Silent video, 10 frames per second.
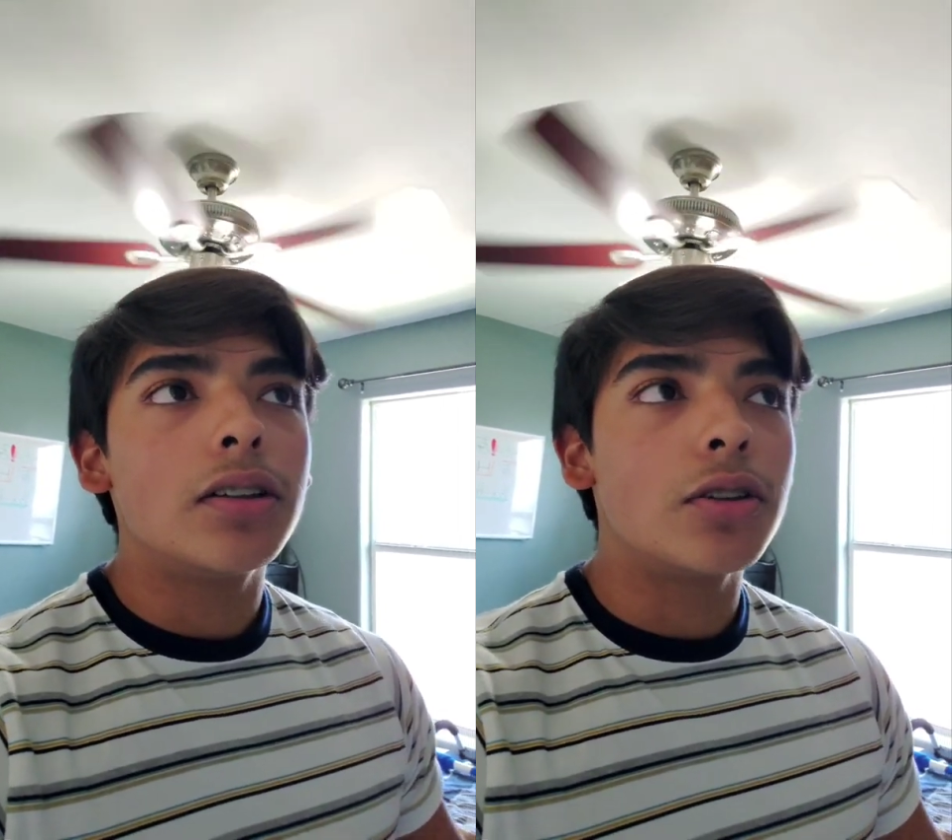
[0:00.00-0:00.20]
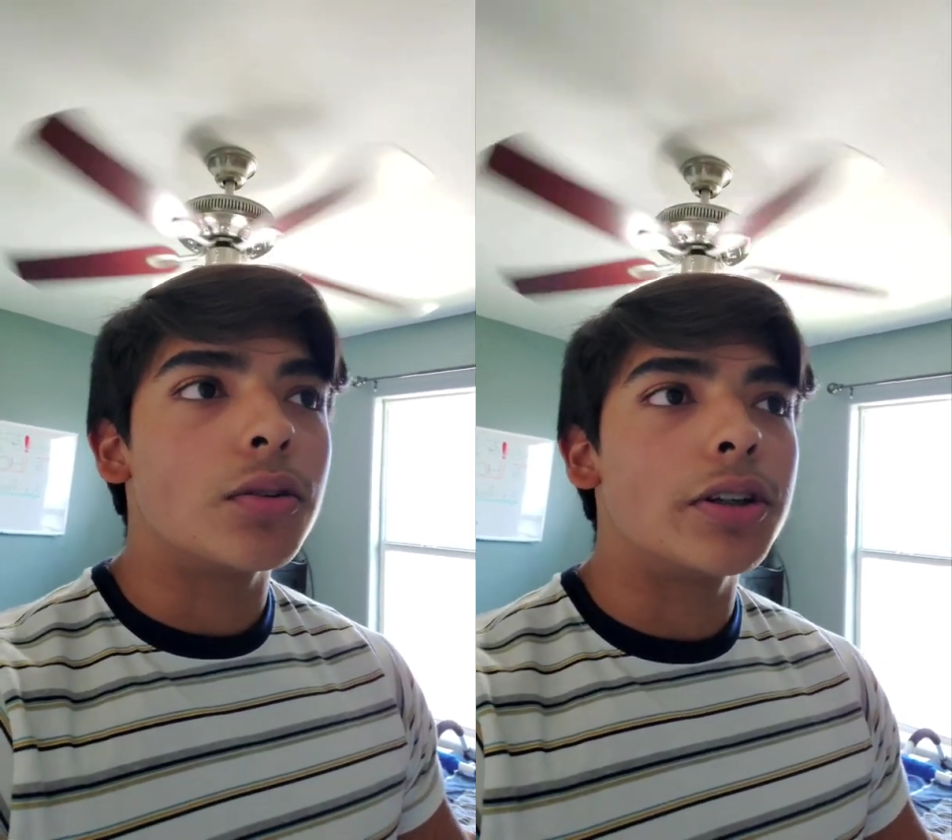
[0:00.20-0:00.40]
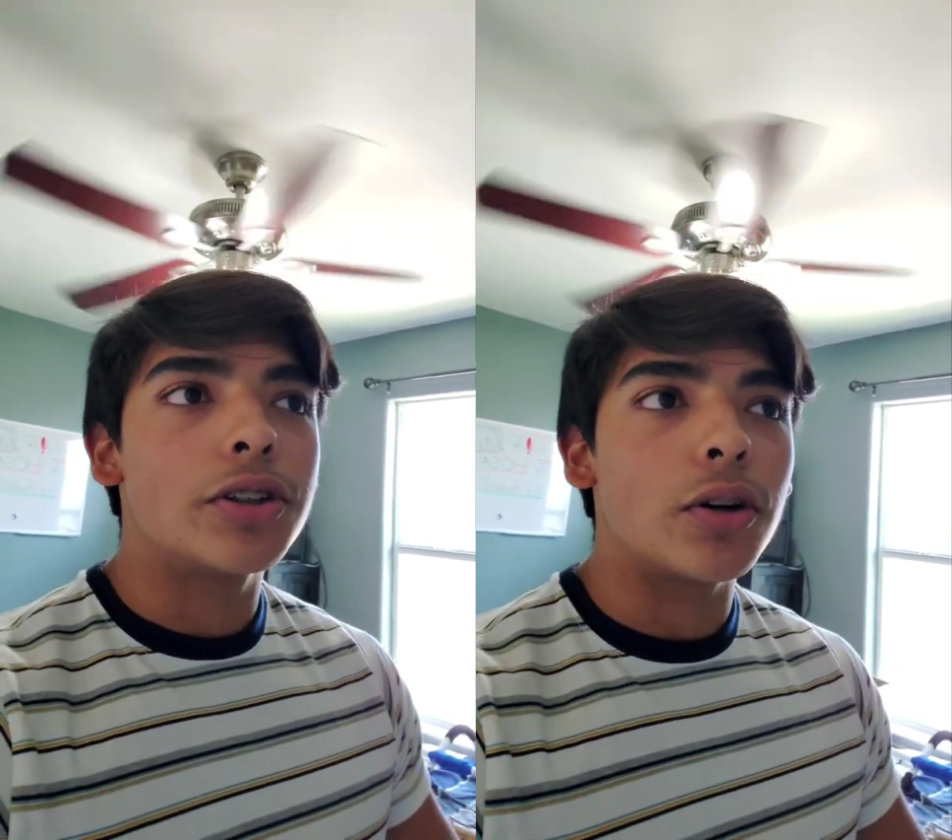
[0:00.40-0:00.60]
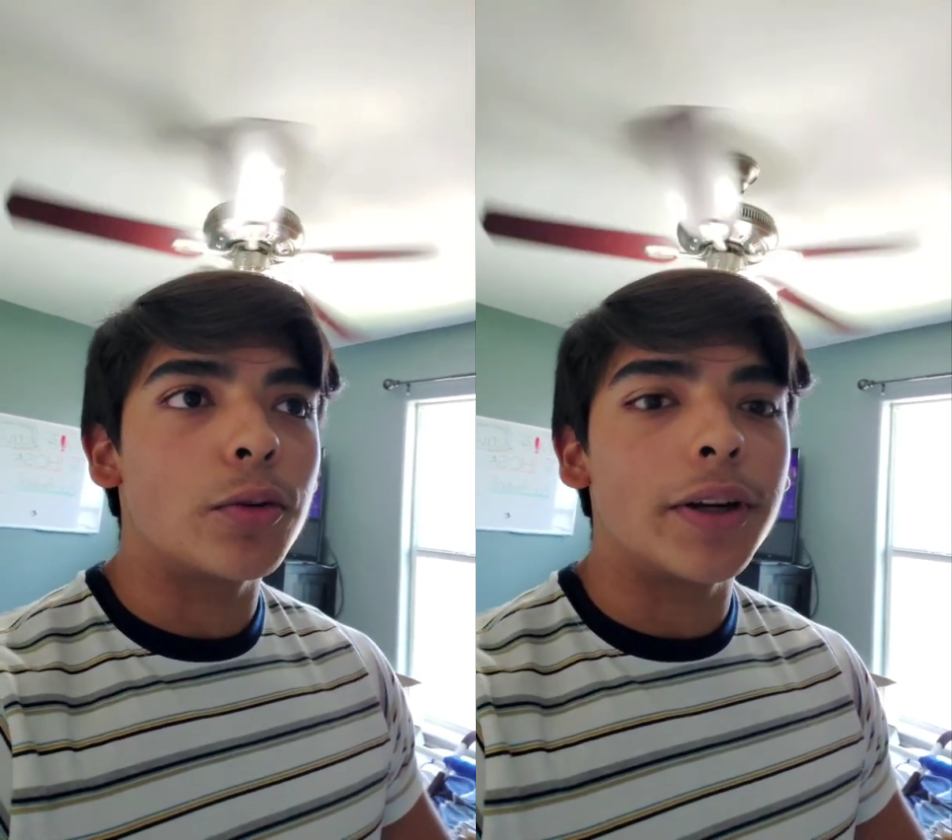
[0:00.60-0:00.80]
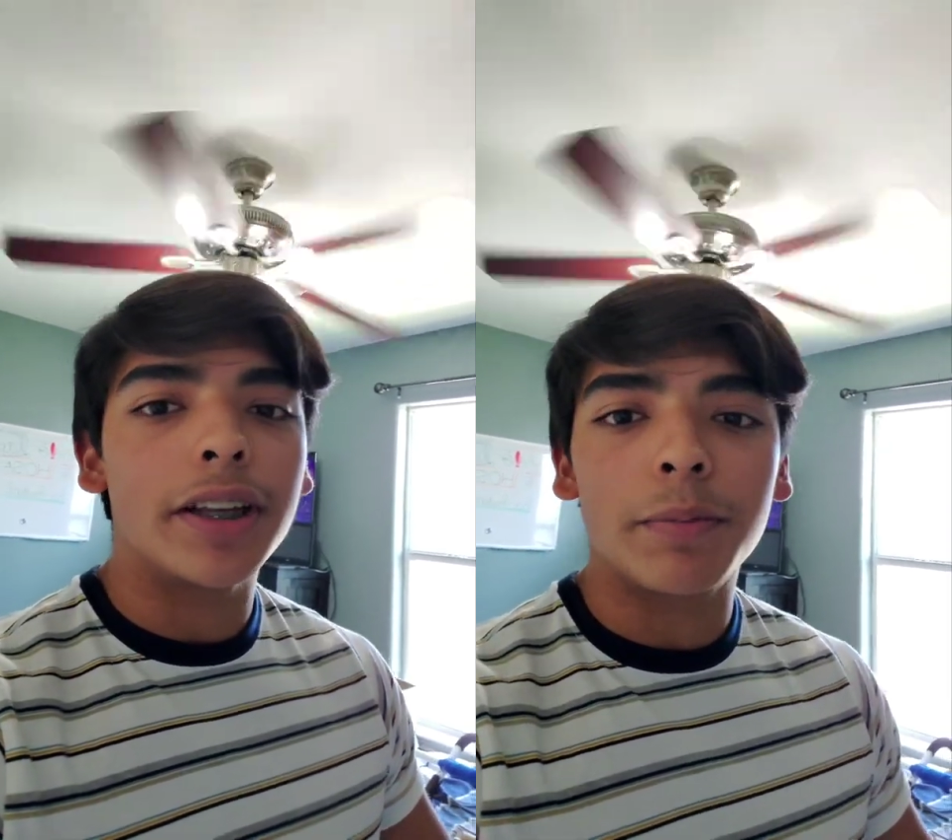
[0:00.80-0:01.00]
do enjoy
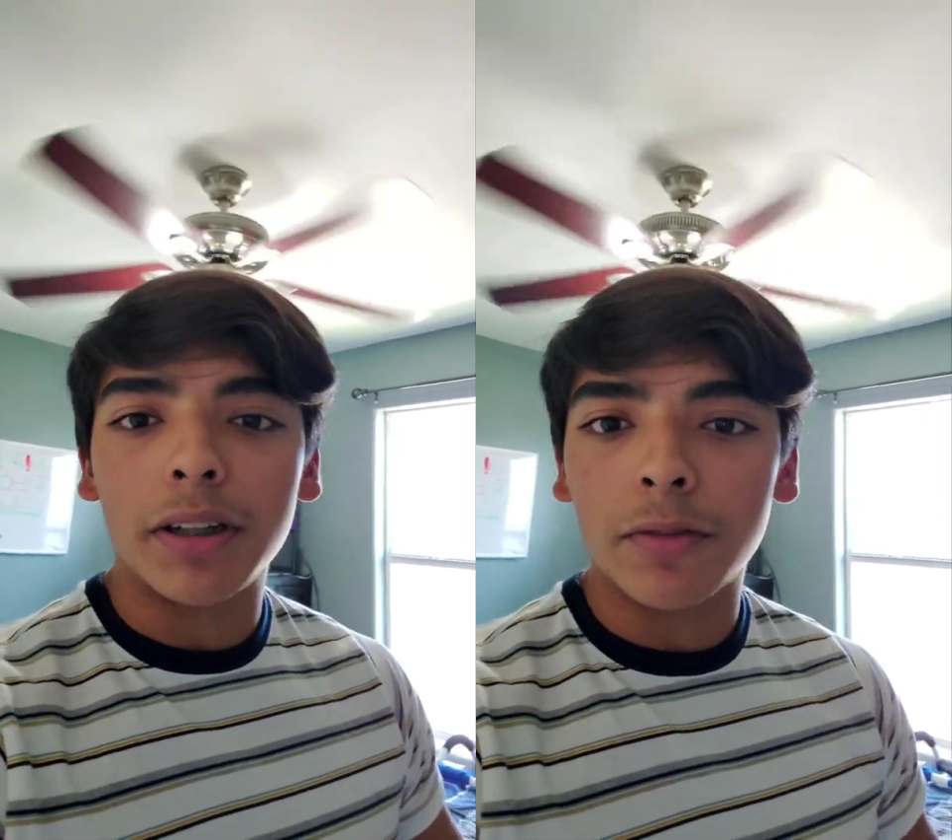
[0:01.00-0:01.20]
reading a bit